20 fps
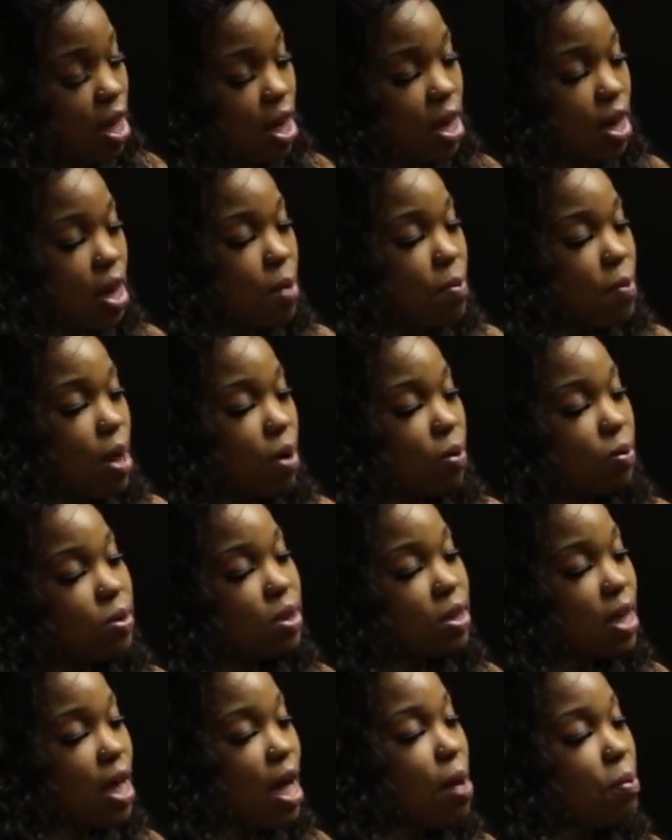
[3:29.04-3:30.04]
and come out of
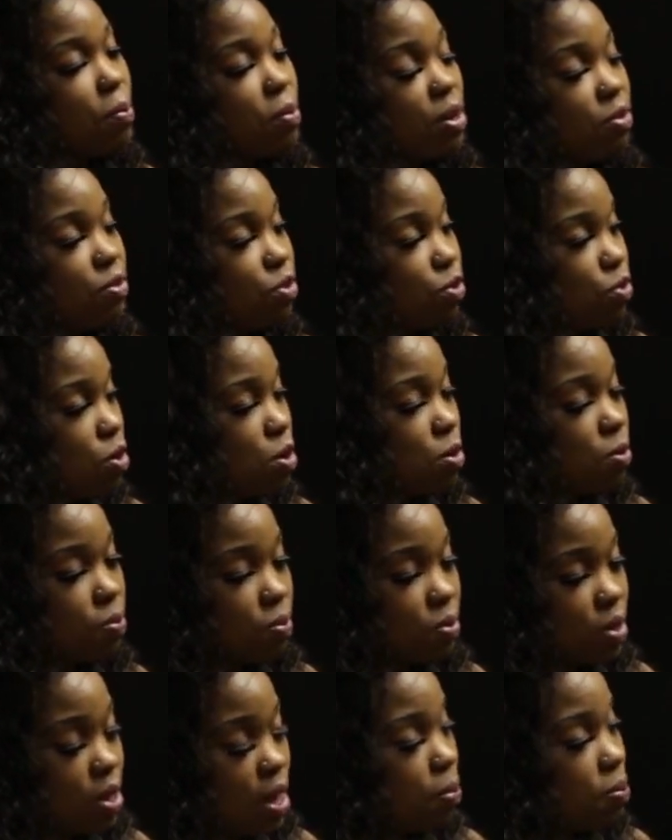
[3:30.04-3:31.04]
retirement if Trump
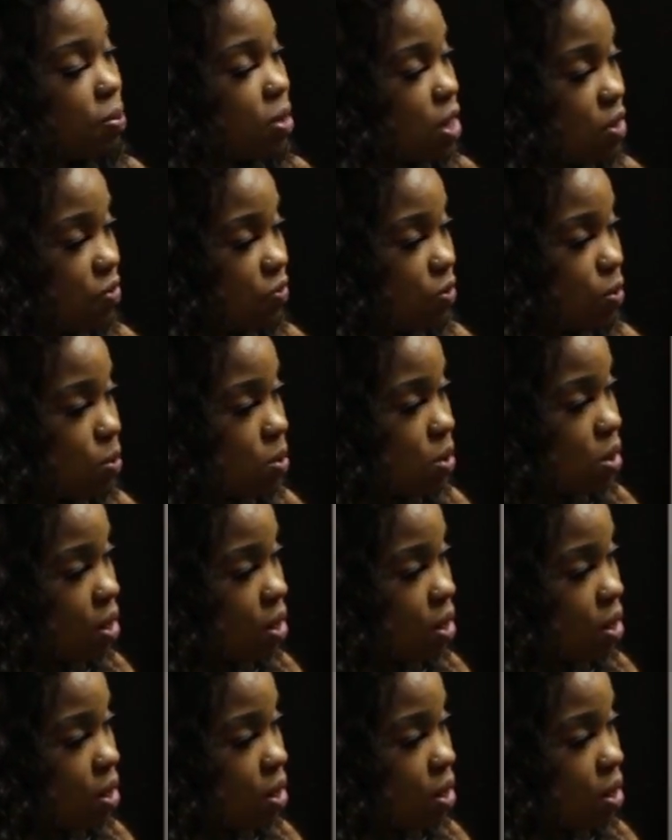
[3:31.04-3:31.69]
stop these food